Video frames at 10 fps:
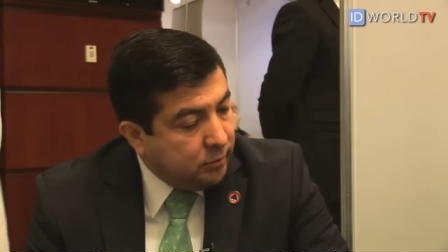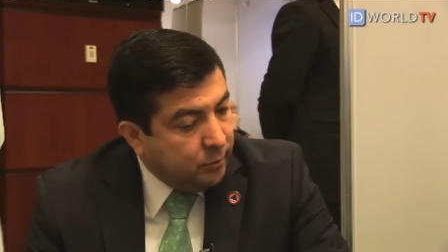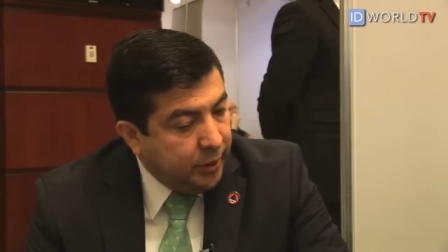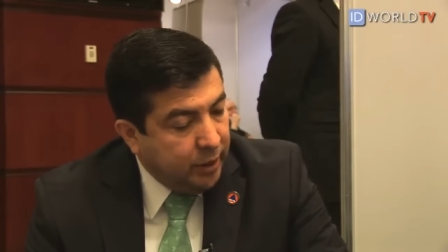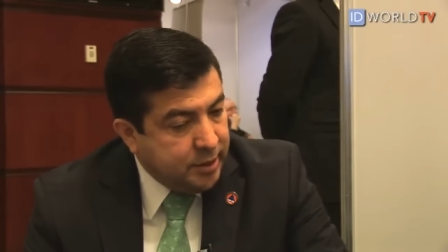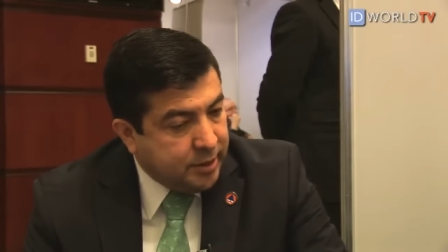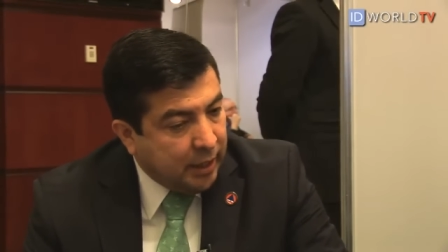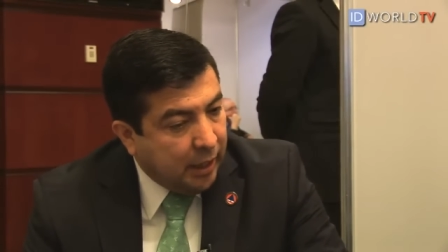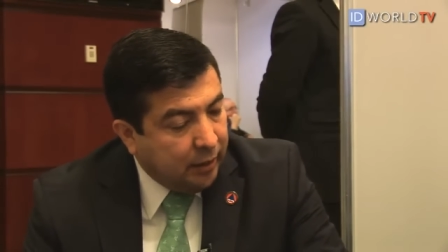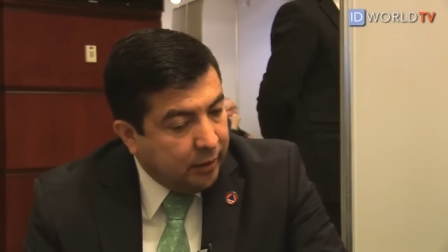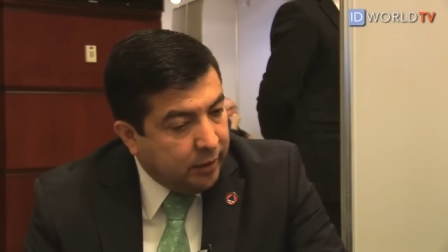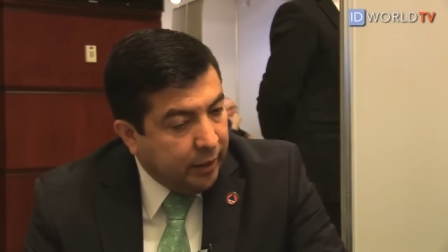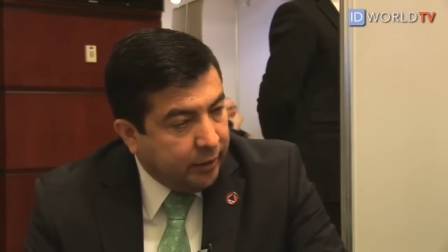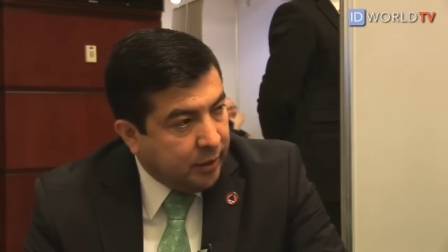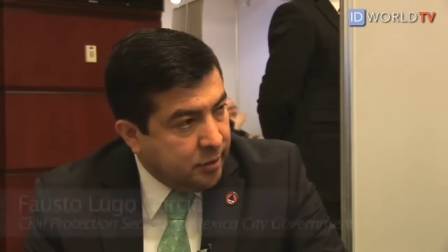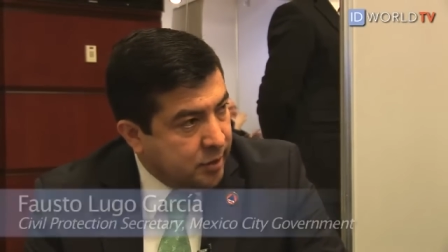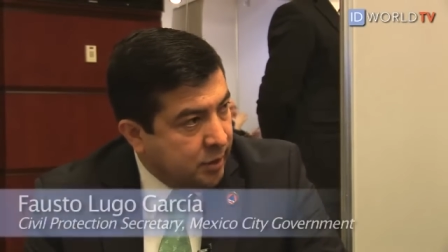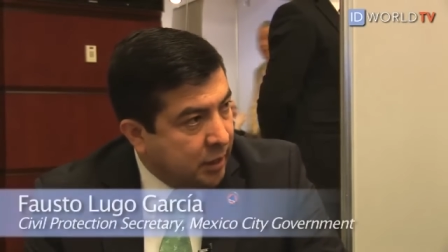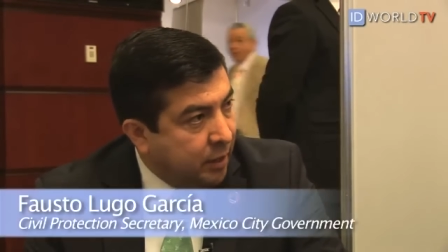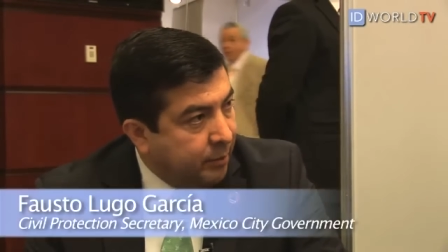We install
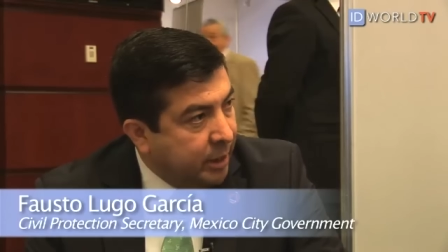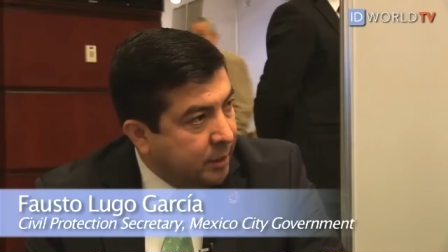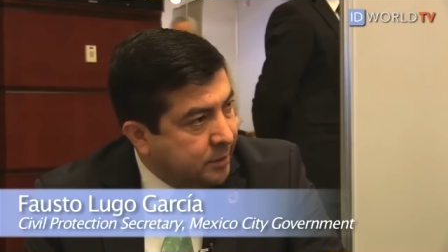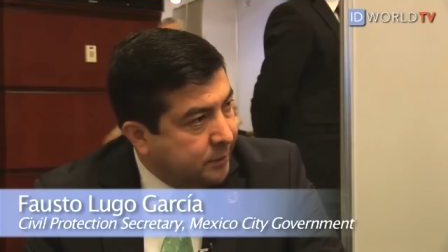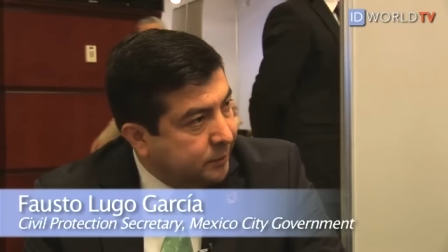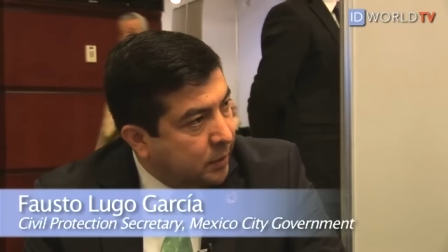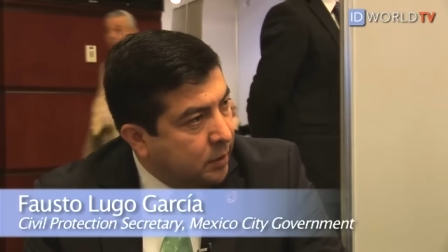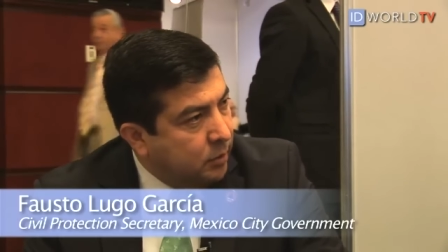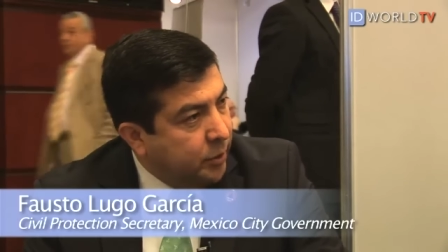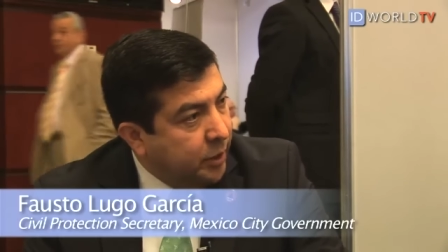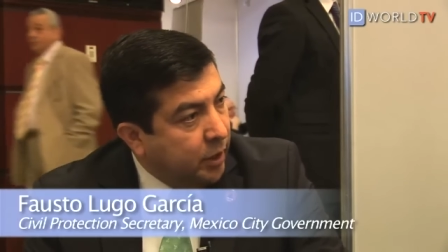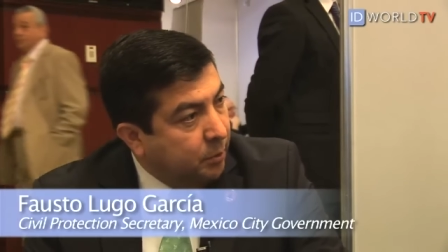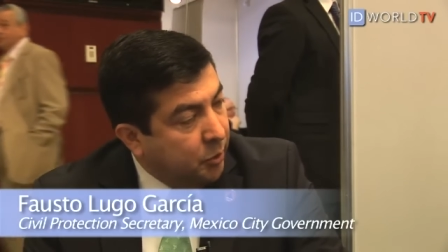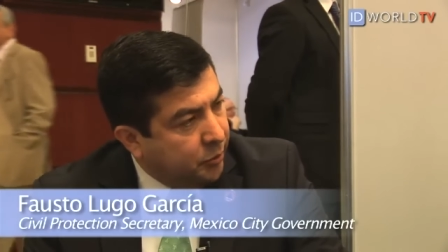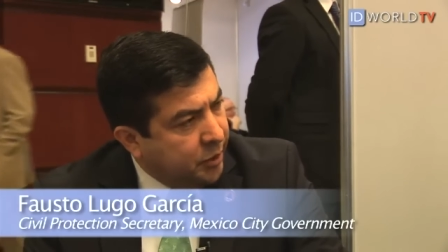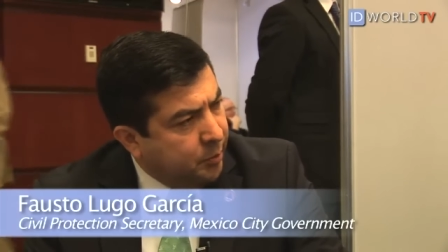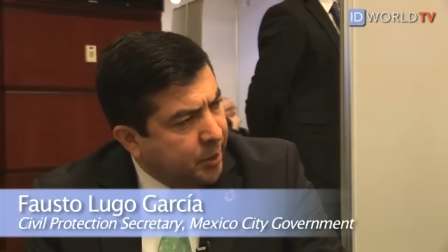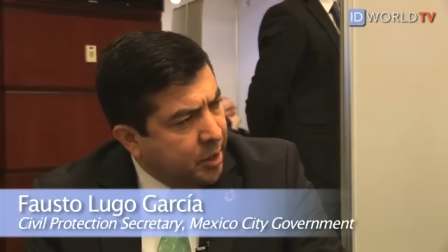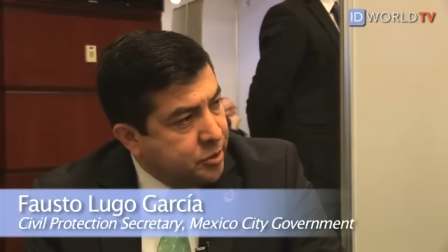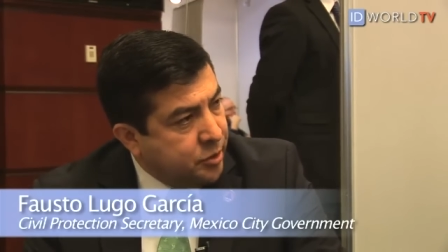8,000 cameras we put in
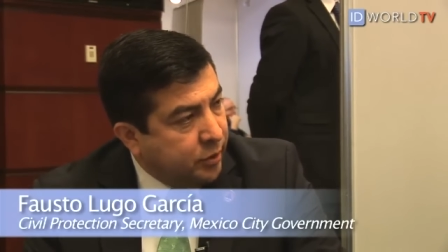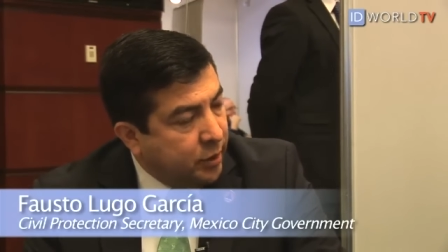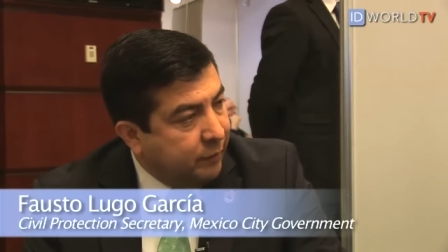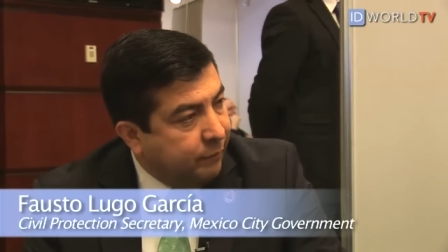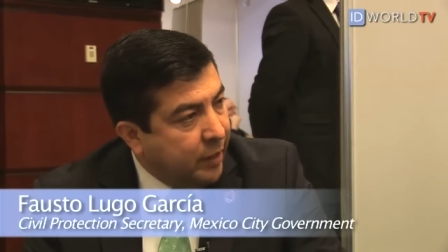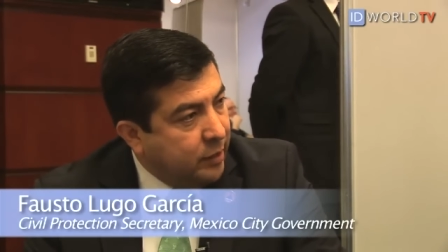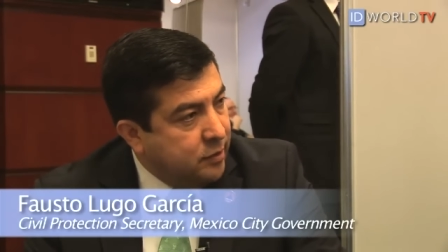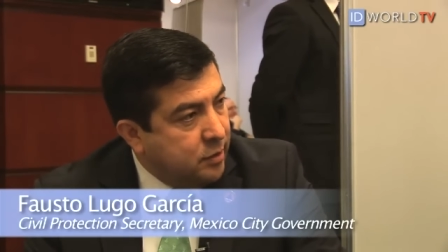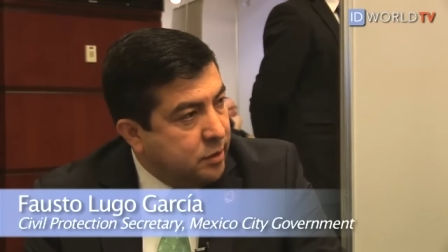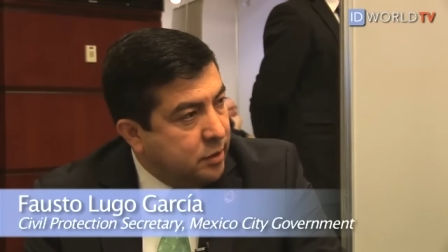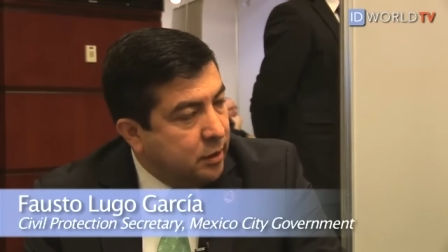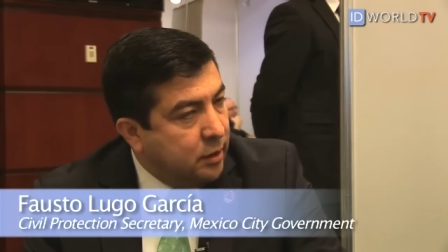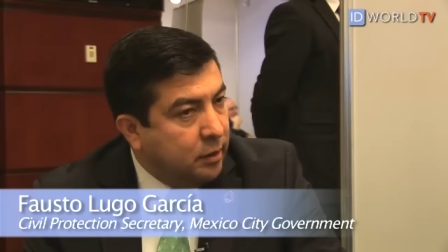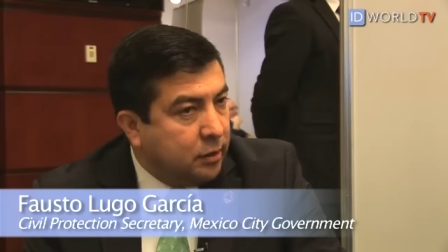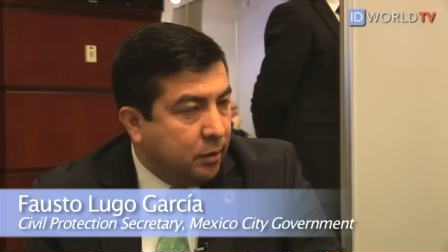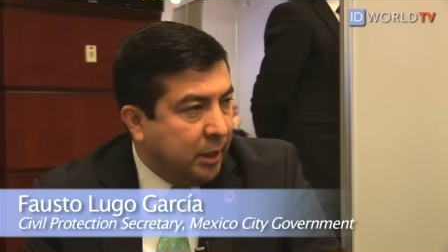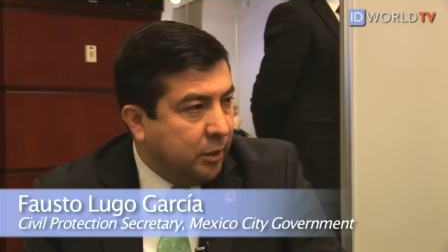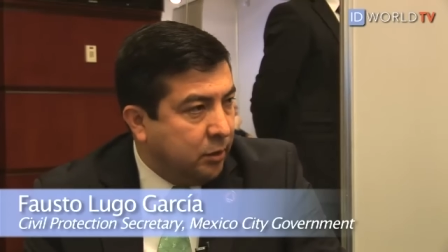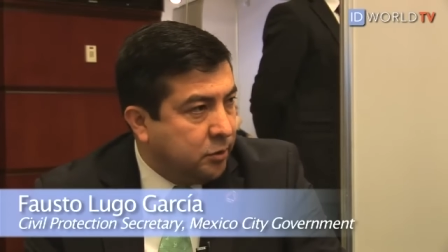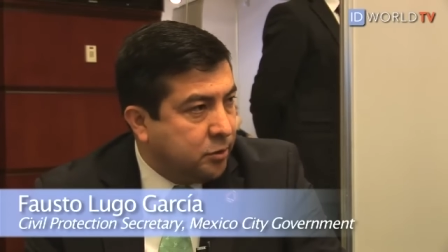operational five uh,
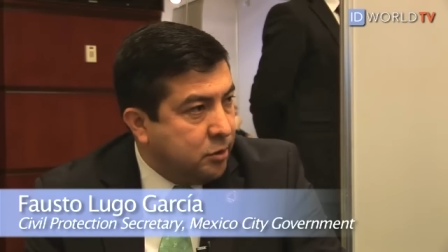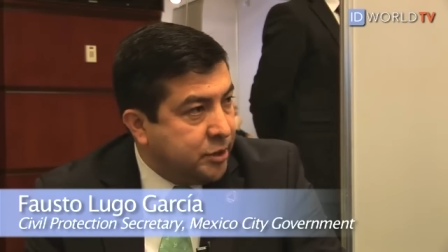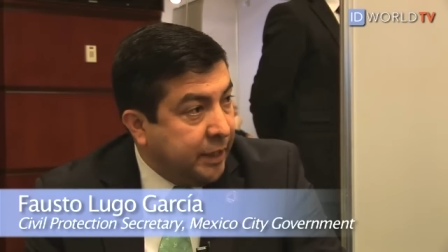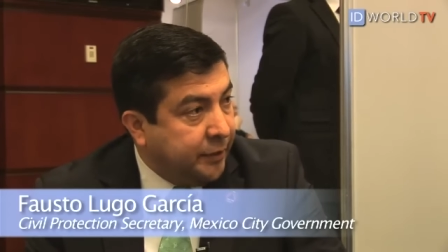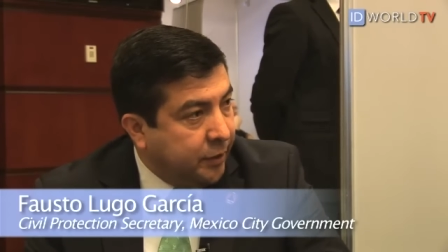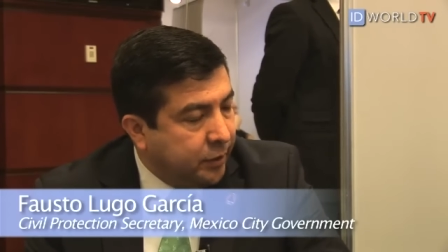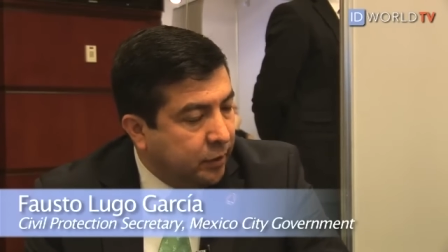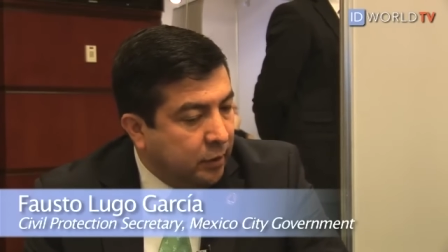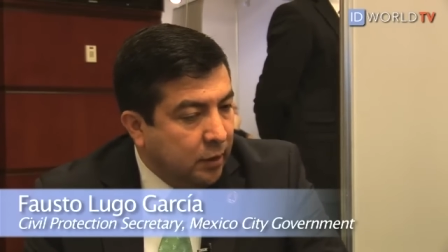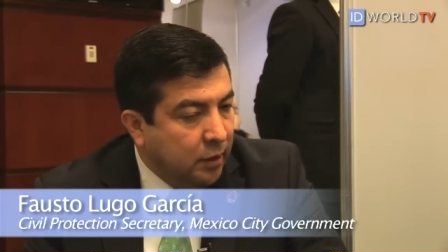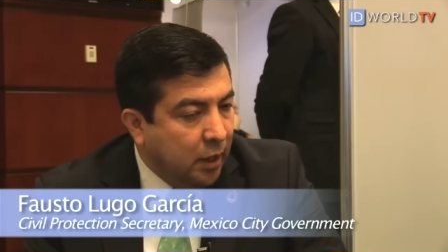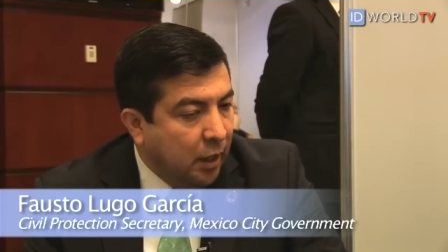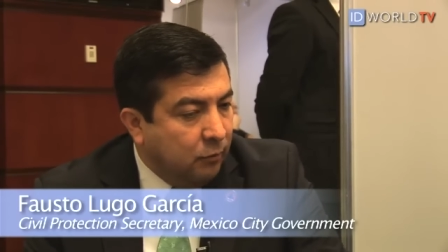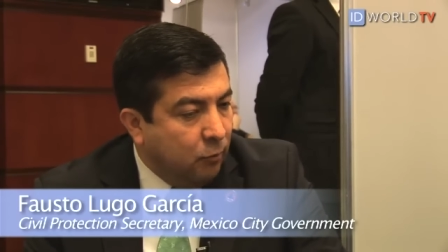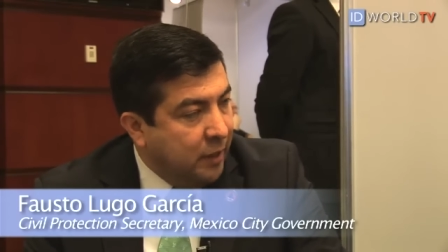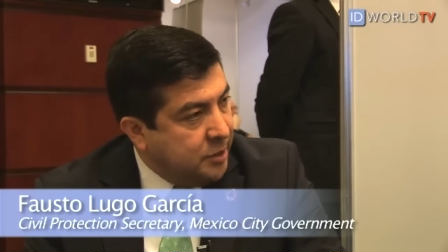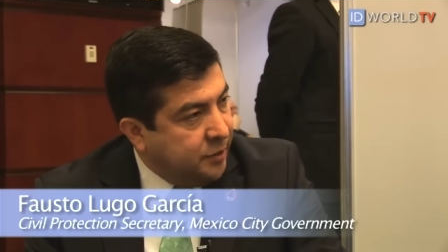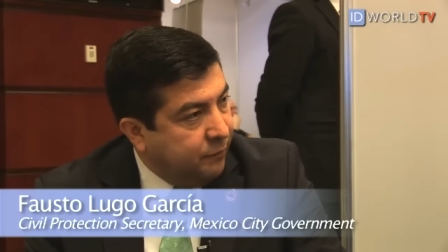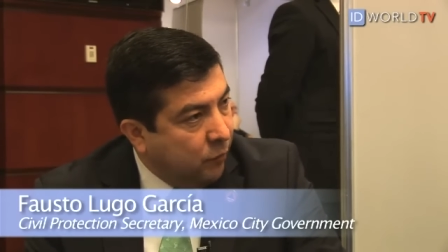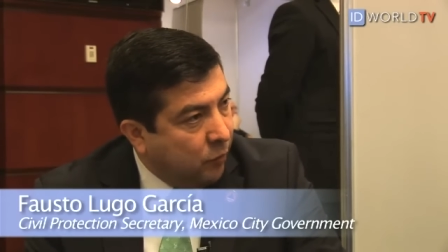command and control center and one
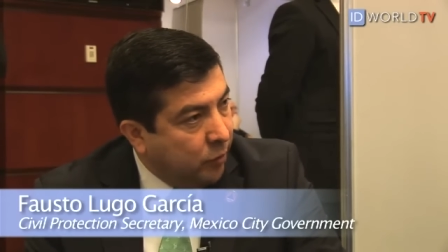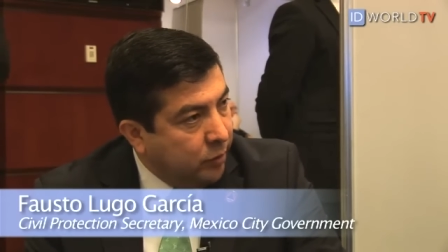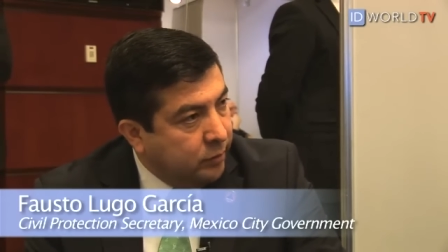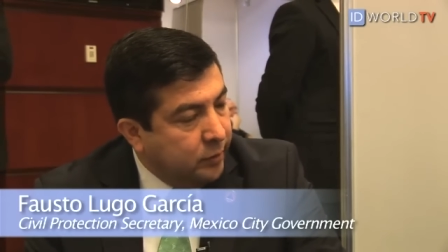C4.